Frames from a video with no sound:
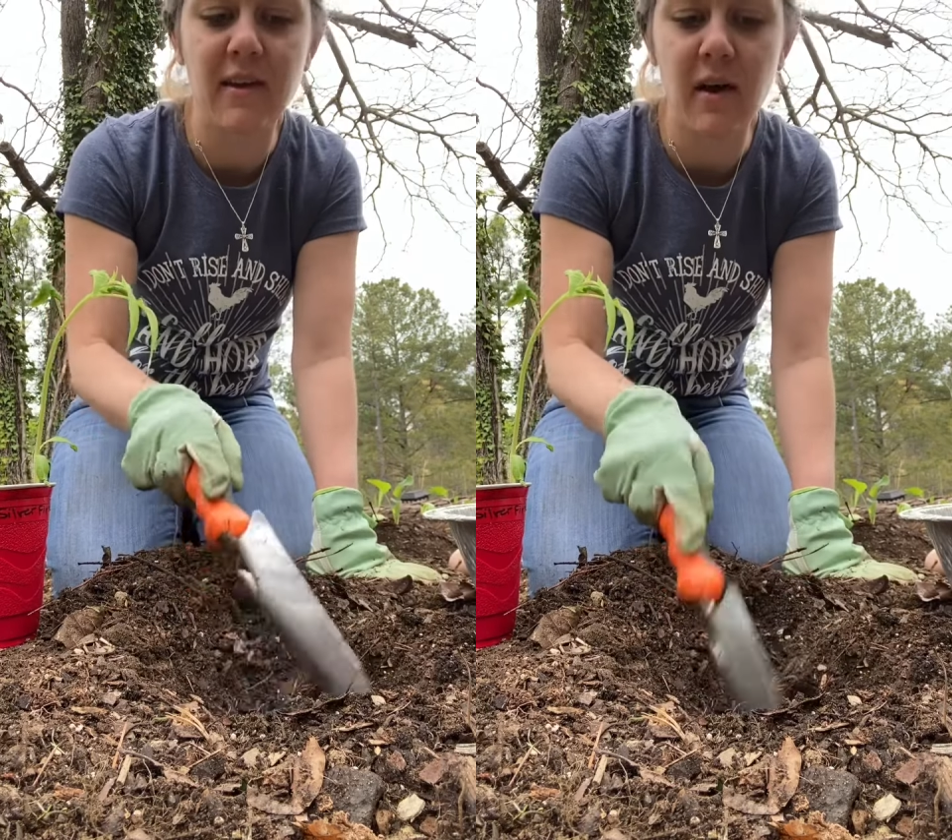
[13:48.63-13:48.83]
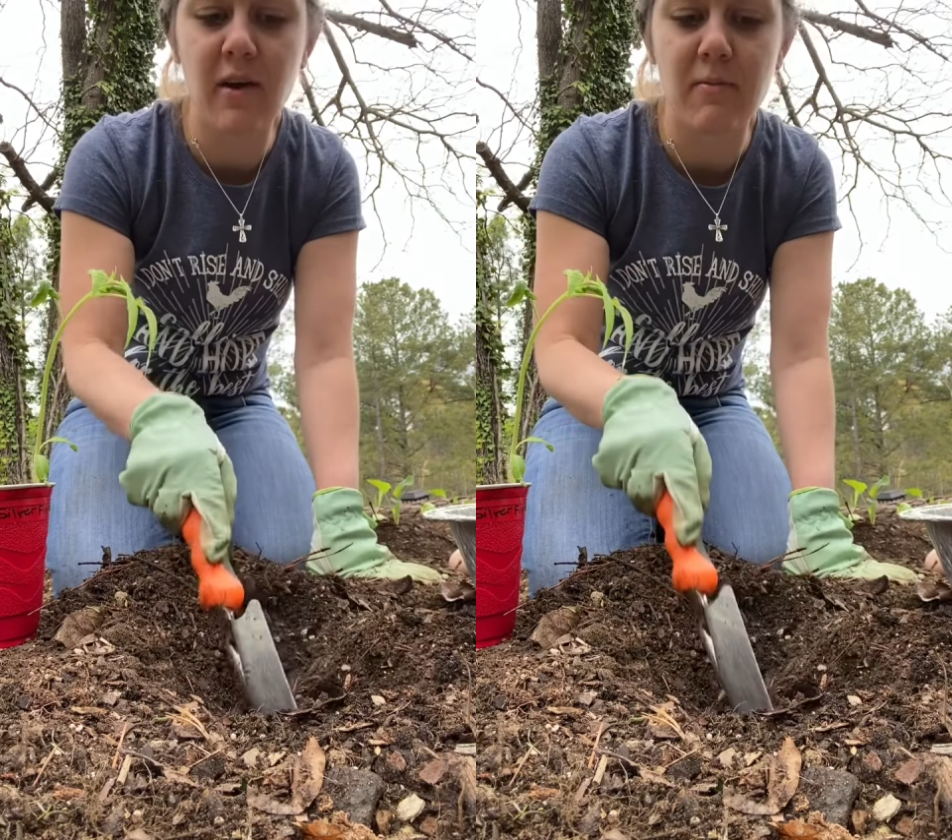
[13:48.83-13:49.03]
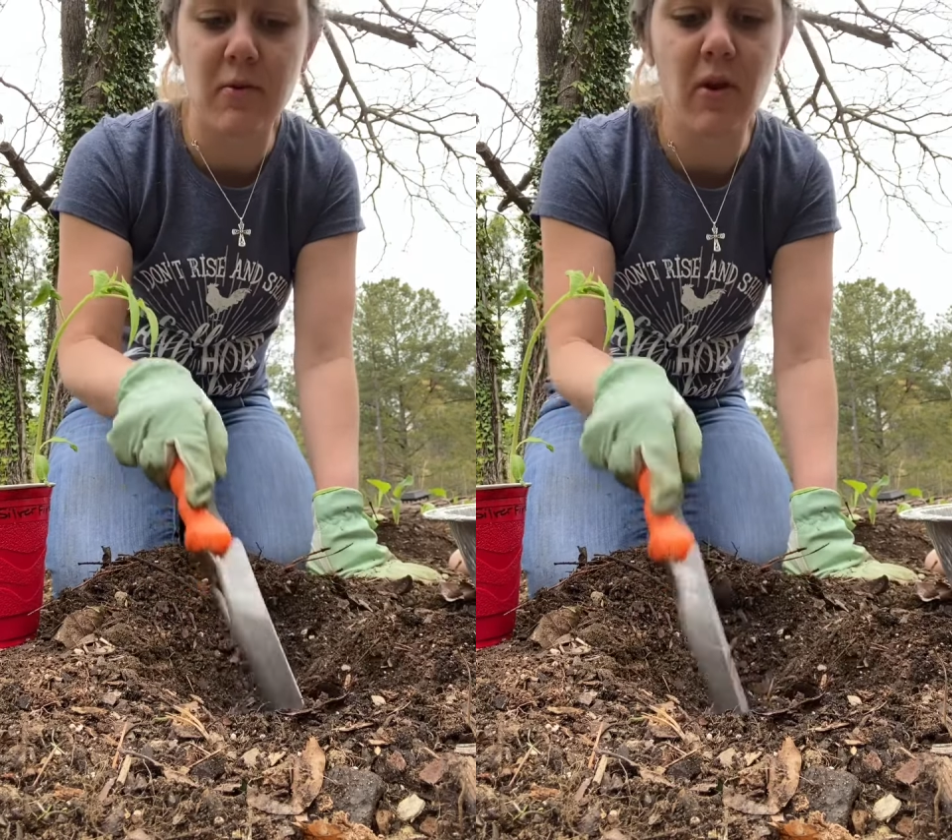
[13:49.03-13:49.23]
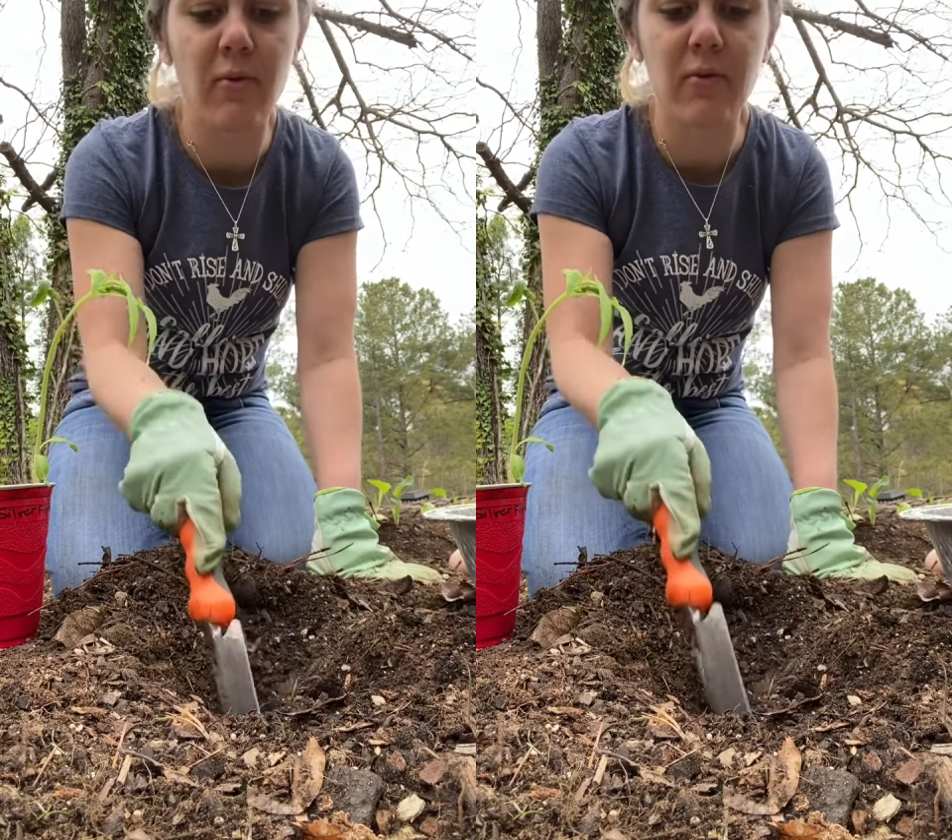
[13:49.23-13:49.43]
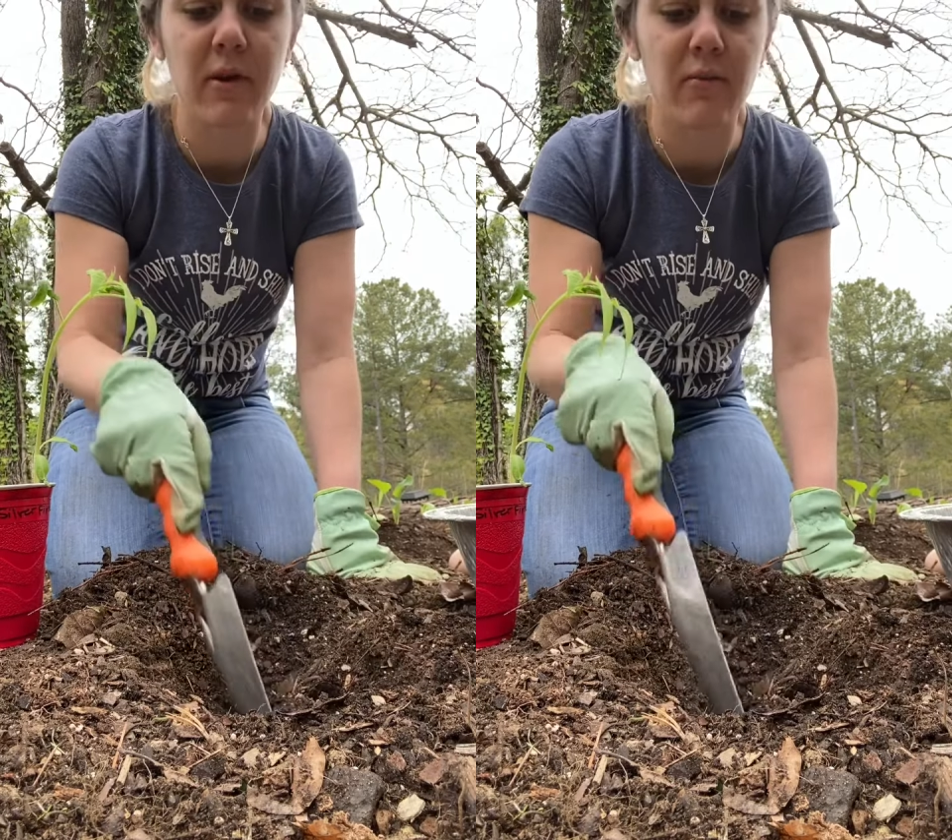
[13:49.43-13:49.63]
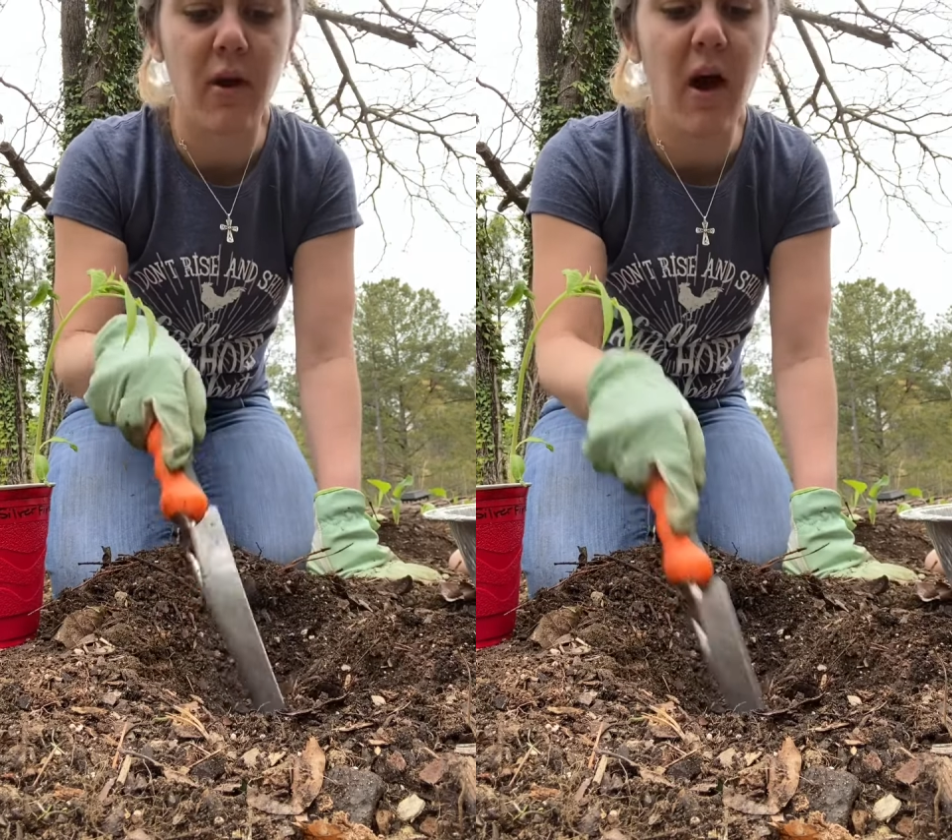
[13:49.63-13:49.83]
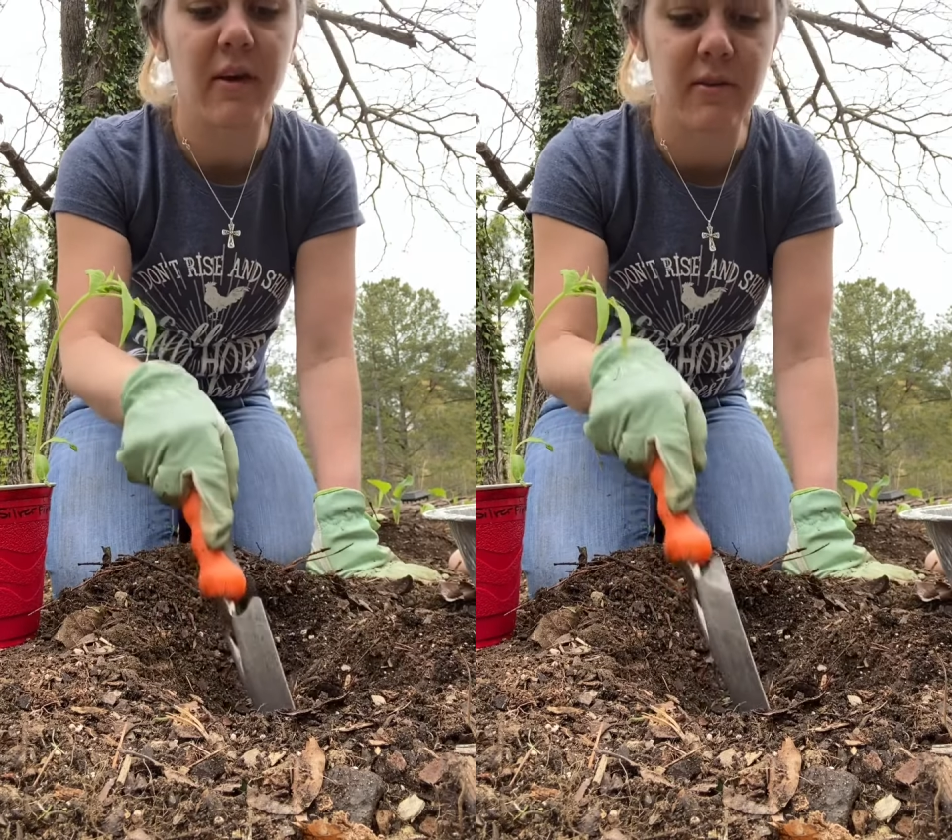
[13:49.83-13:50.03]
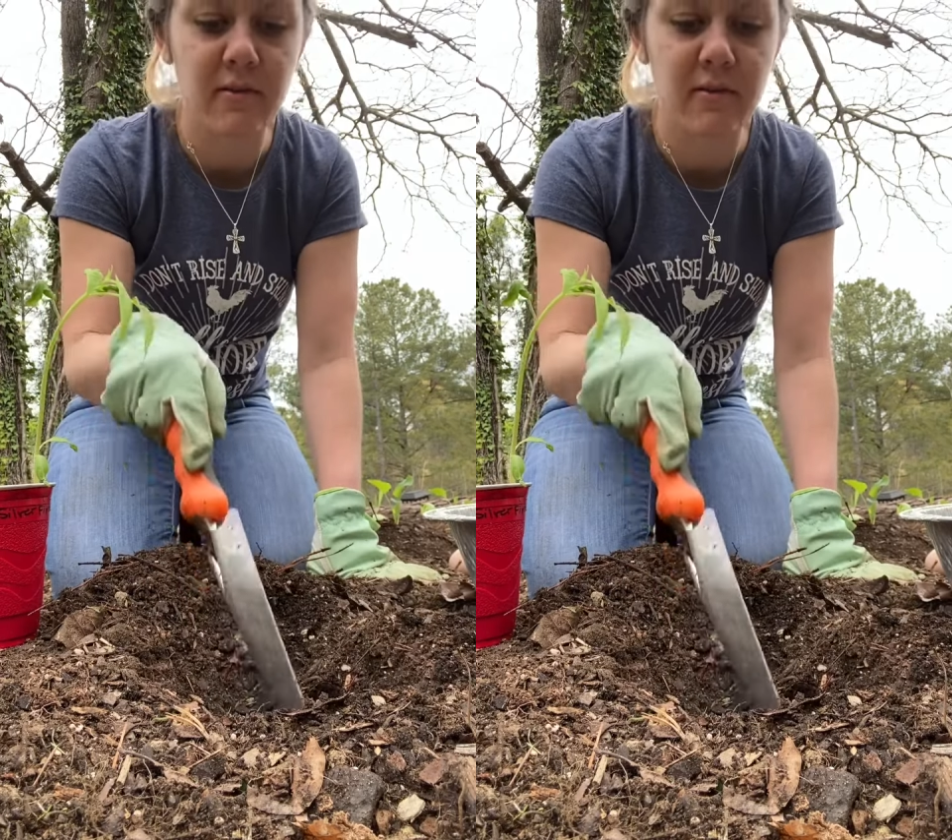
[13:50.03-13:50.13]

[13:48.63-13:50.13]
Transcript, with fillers: up. You don't want it rotten.